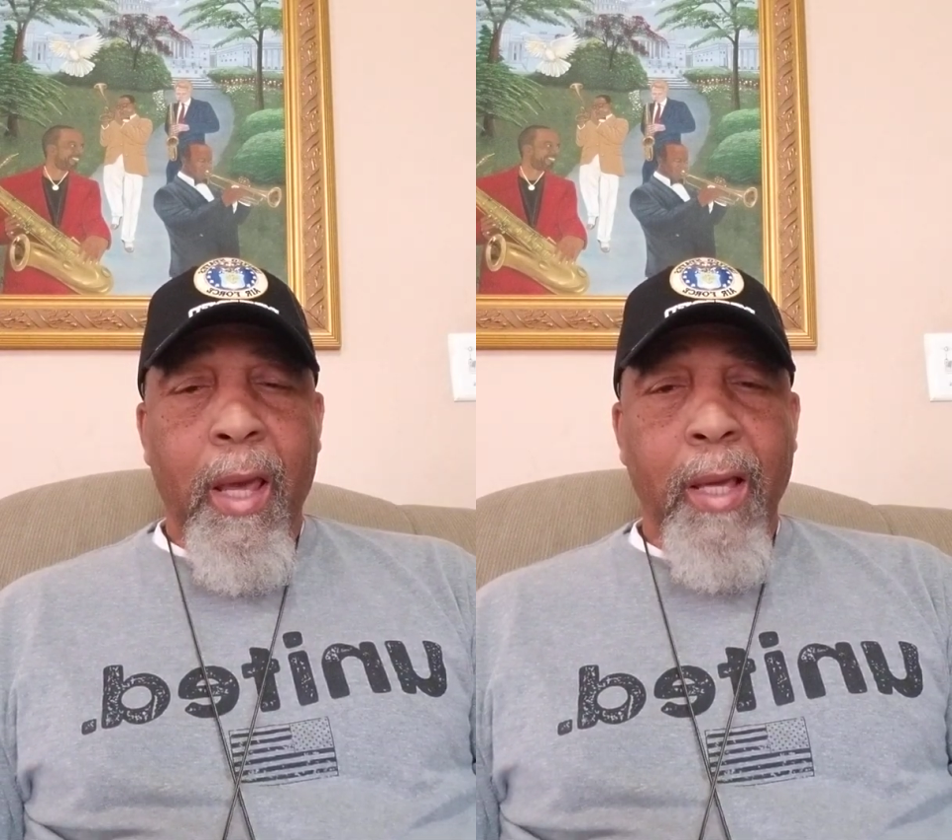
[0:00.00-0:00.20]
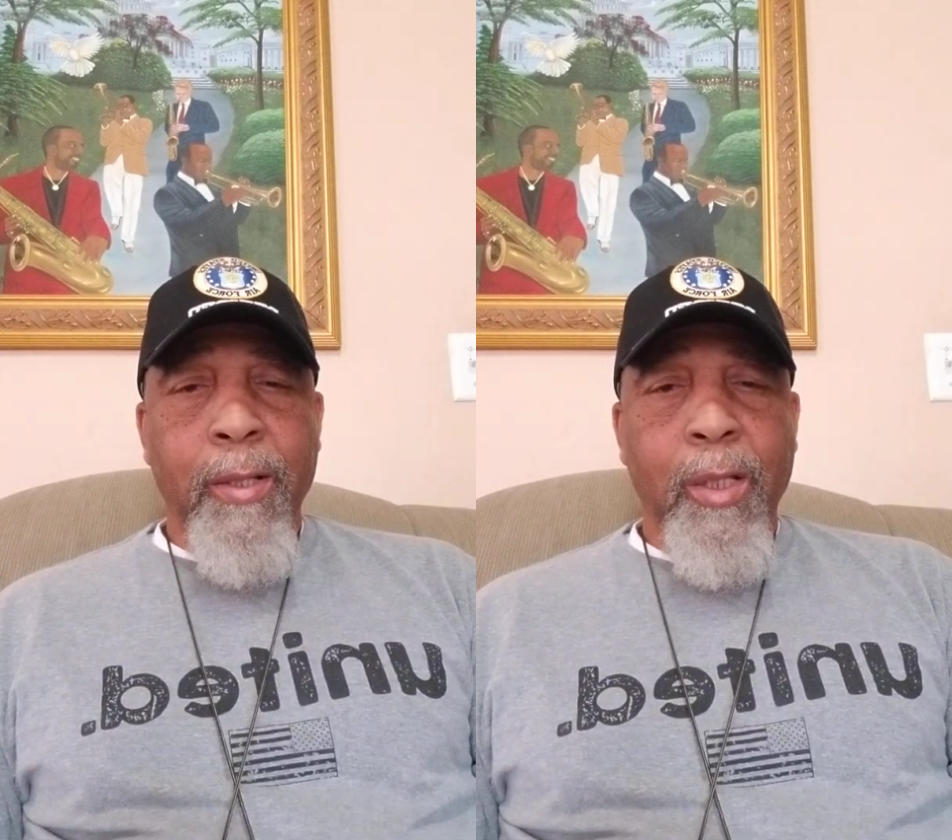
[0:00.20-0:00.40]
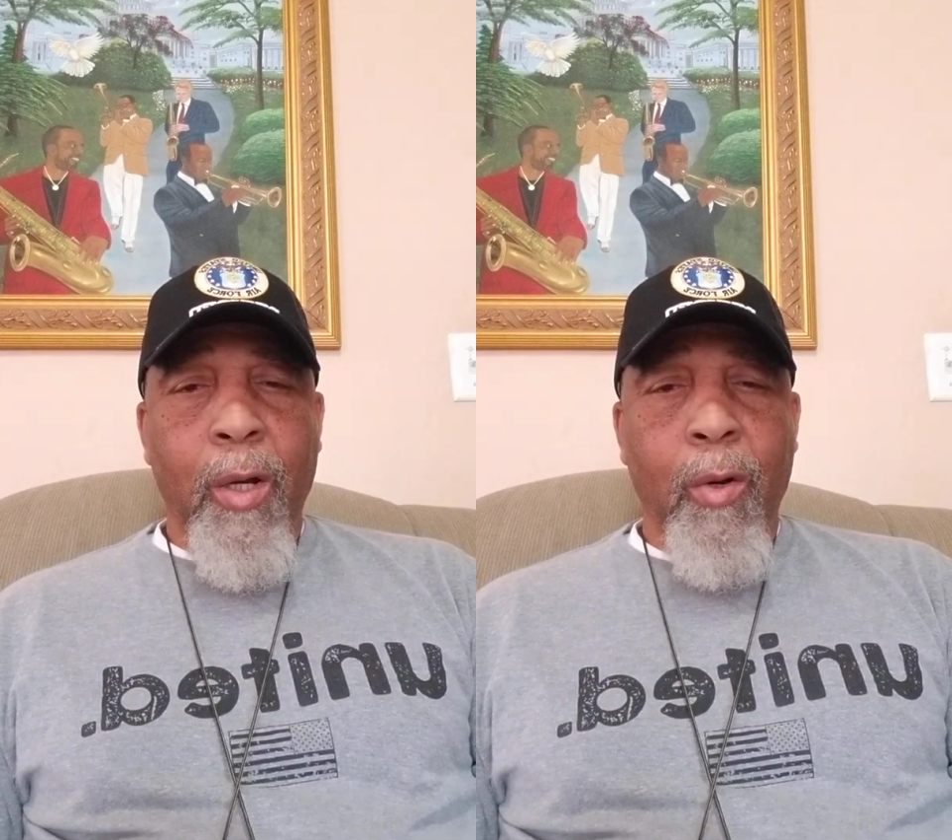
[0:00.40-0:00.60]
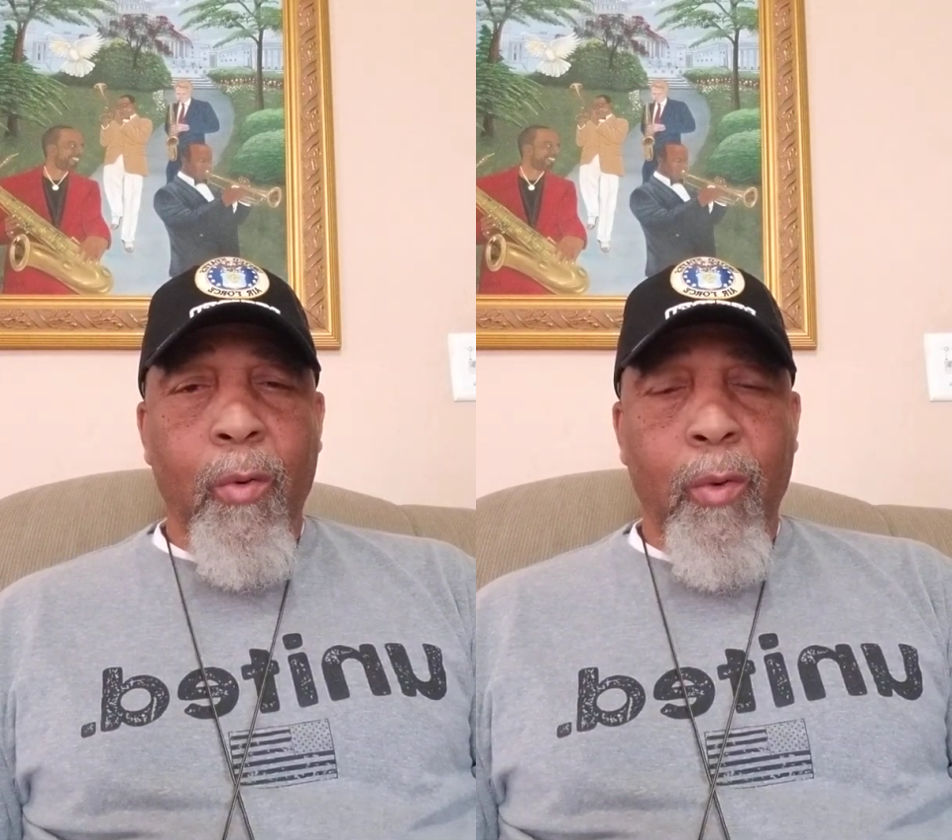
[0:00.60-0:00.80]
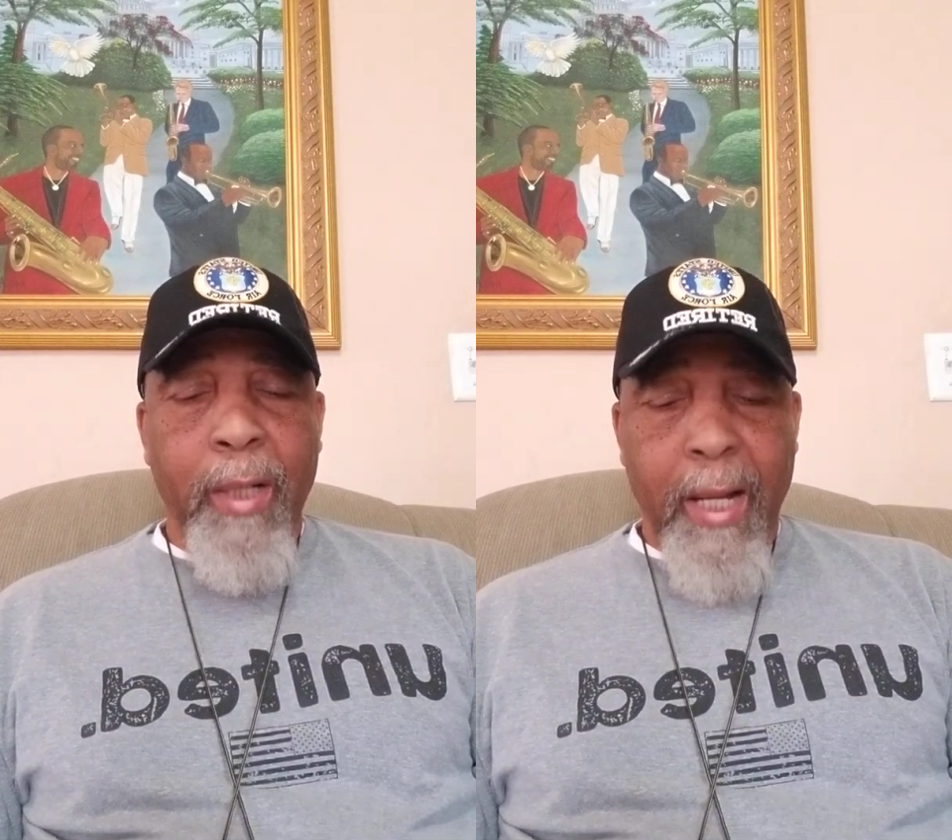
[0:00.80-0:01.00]
And so
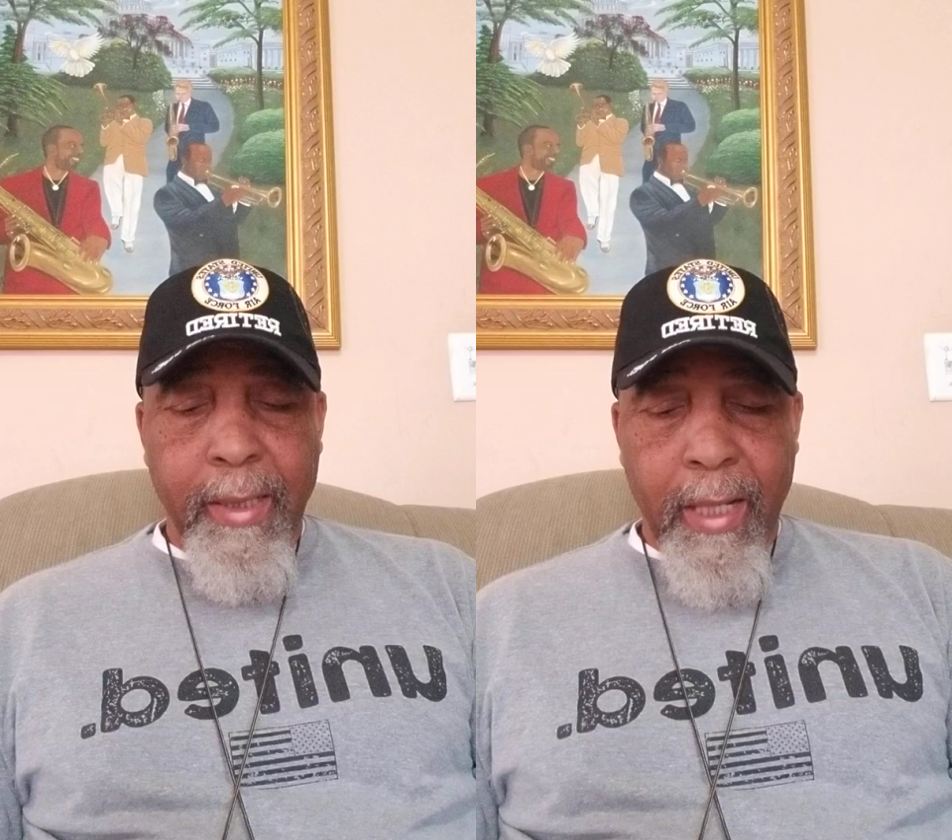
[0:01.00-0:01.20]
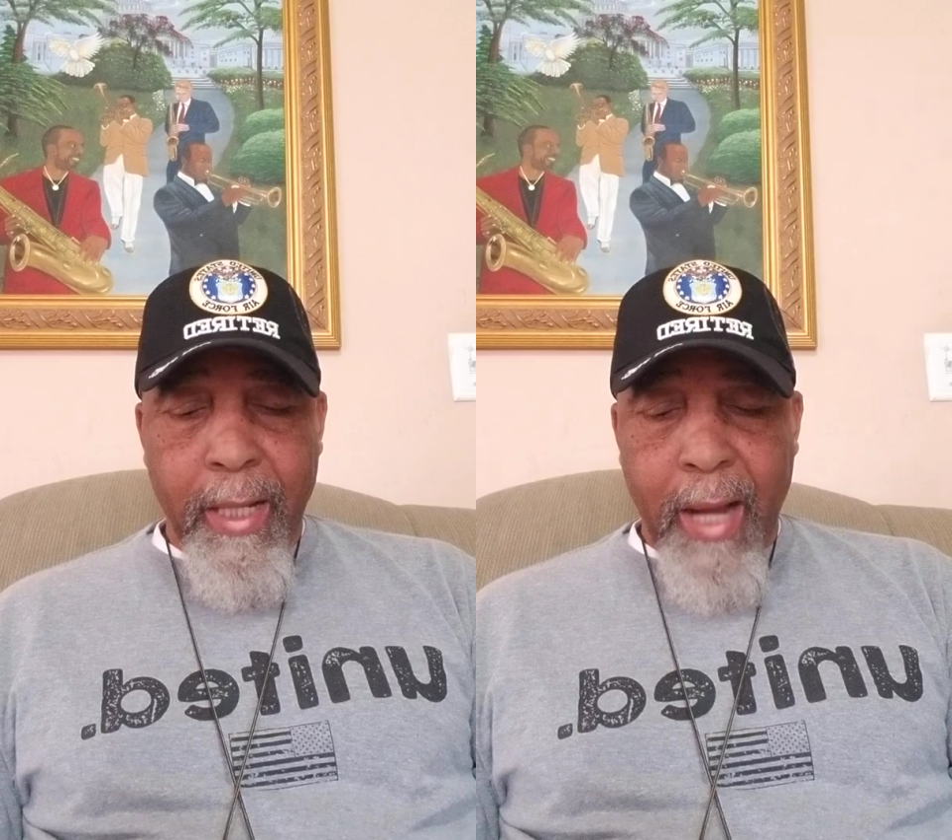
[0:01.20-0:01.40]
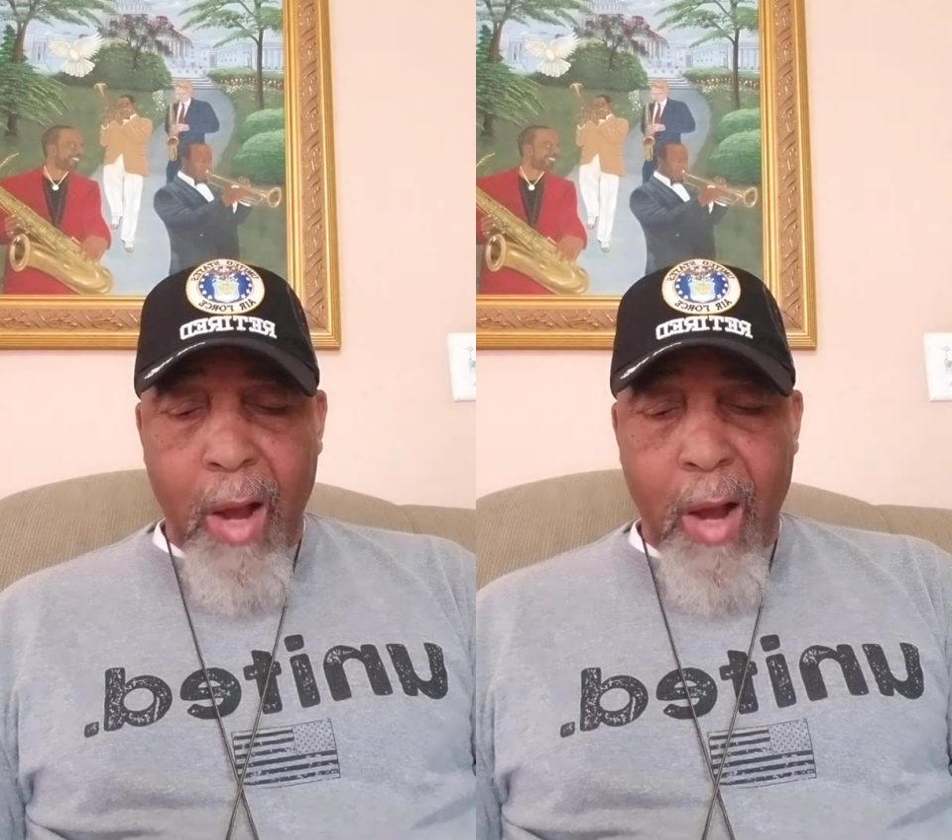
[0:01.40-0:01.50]
what I did,